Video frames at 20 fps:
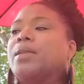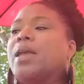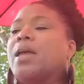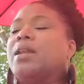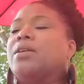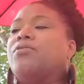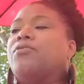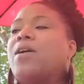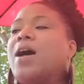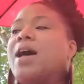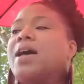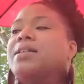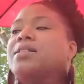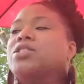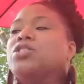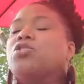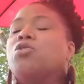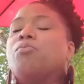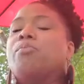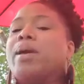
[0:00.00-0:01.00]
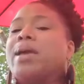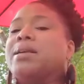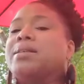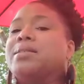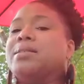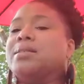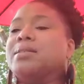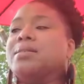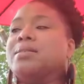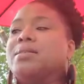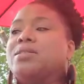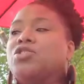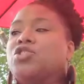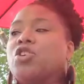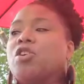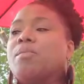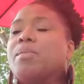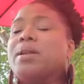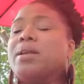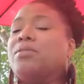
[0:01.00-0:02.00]
And it finds no basis.
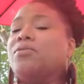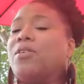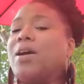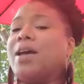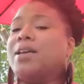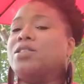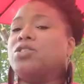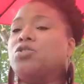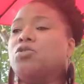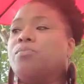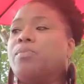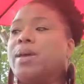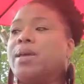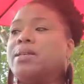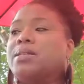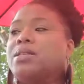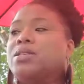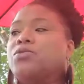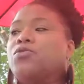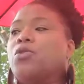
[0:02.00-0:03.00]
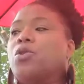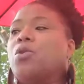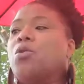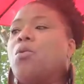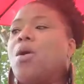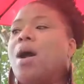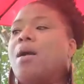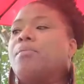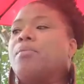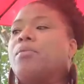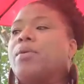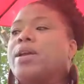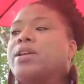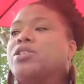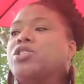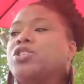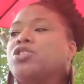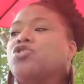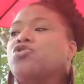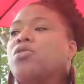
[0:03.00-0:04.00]
Germany finds no basis for cooperation.